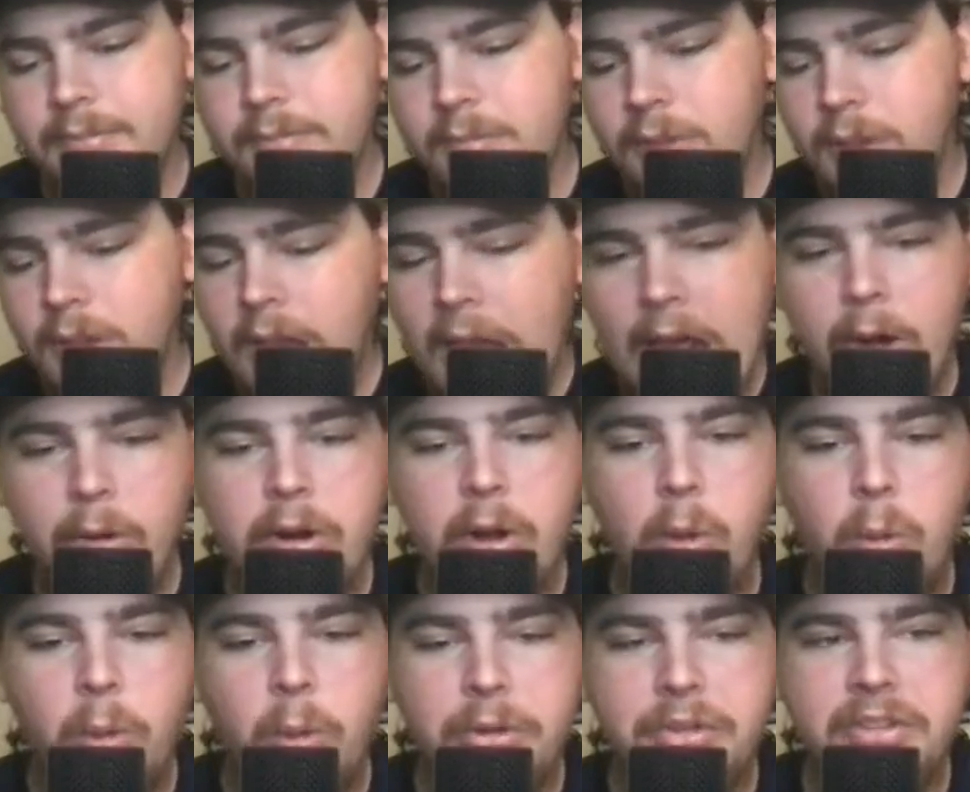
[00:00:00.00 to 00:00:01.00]
don't know.
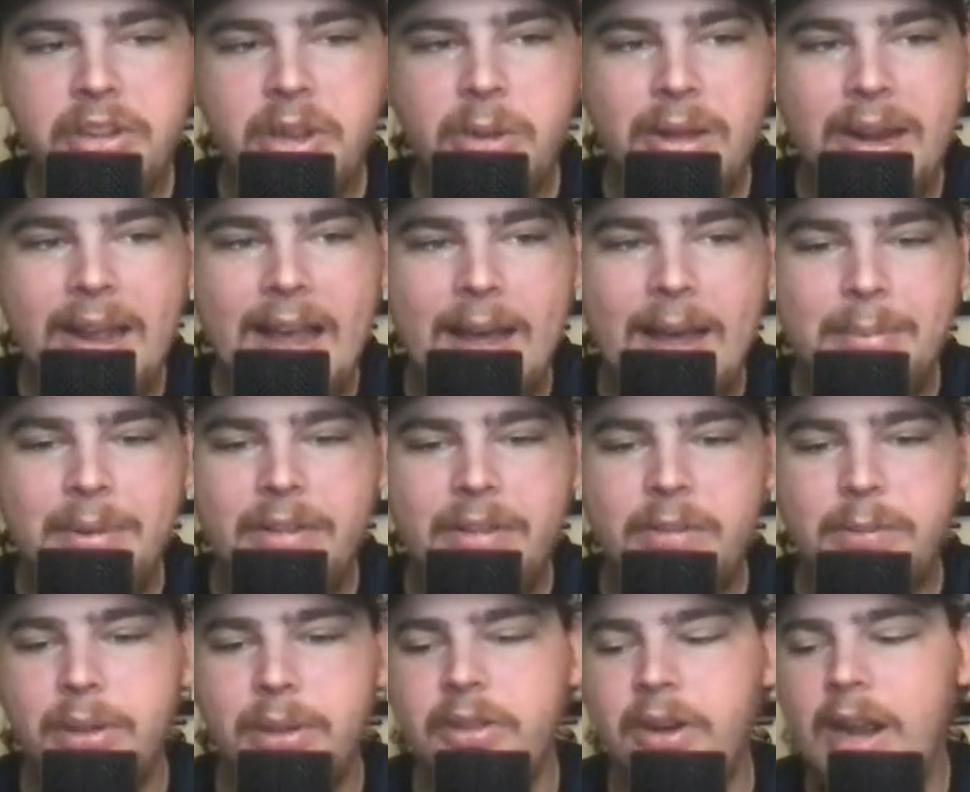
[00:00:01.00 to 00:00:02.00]
We'll see what happens,
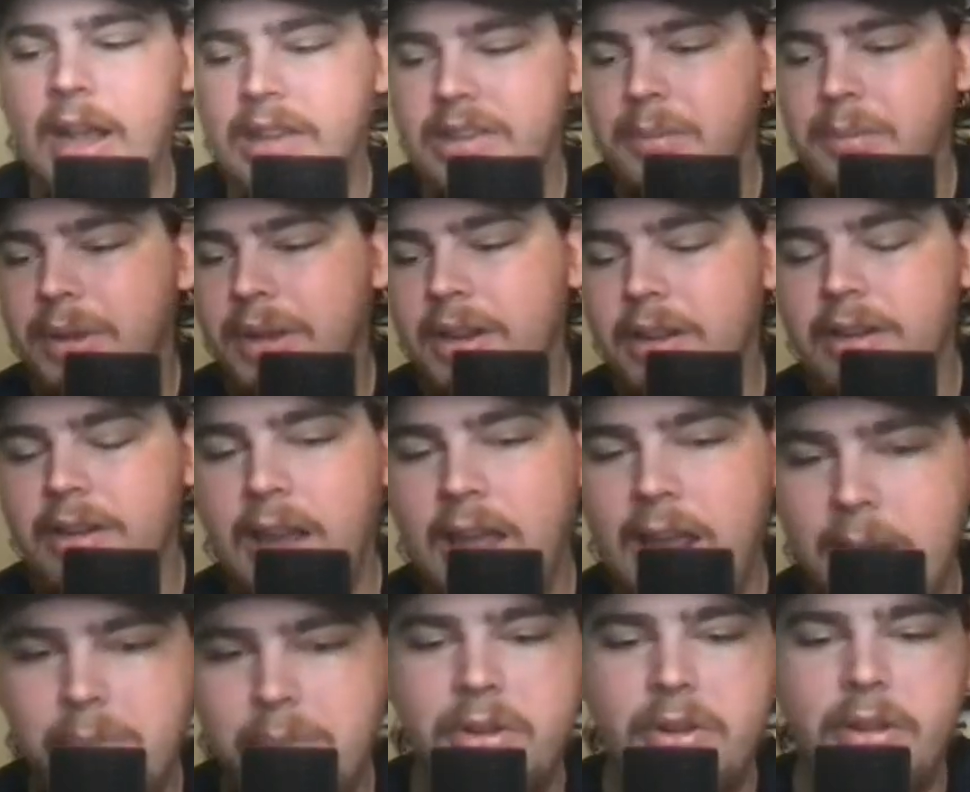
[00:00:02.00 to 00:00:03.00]
but there hasn't been a
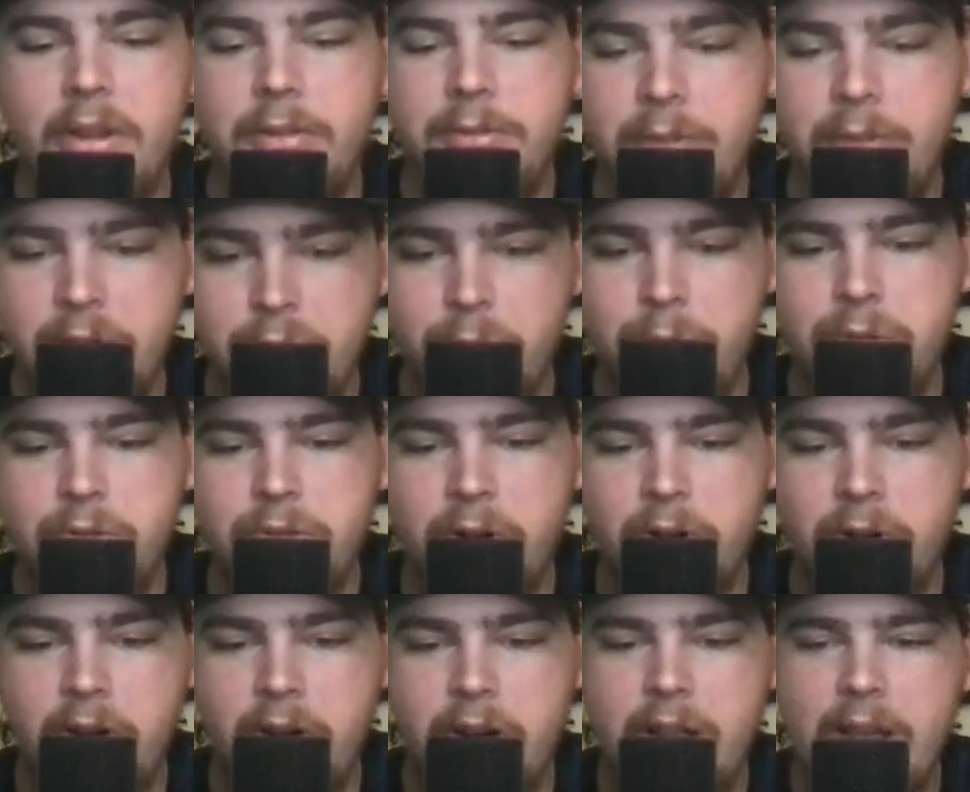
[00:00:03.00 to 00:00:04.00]
named official
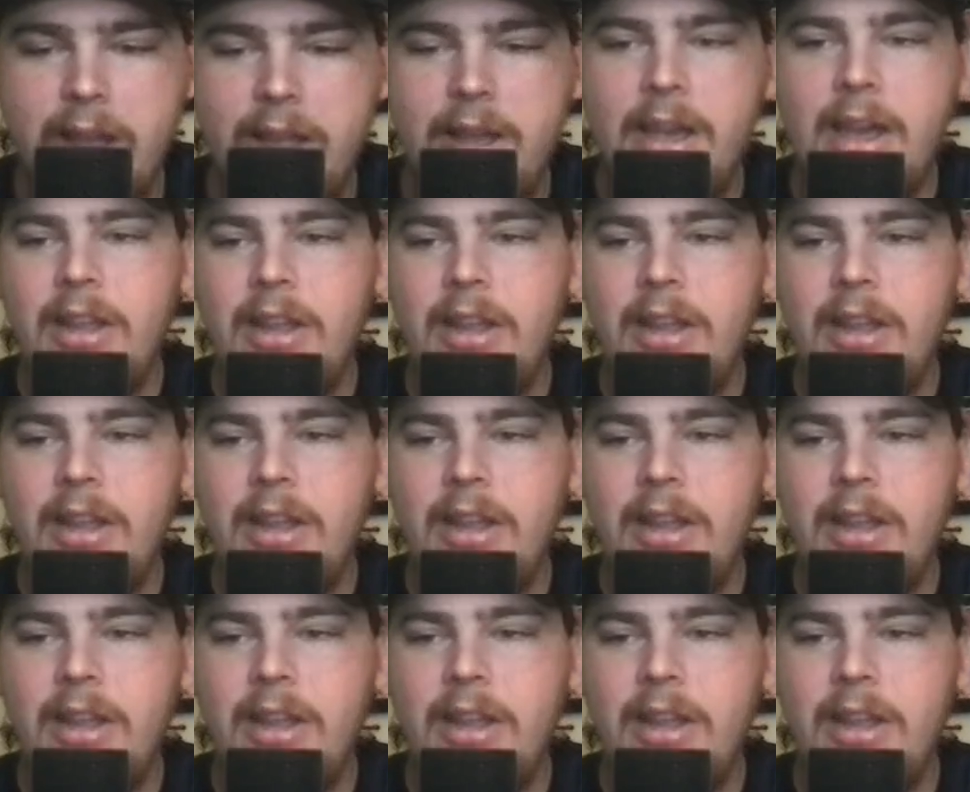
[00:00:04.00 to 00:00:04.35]
starter yet.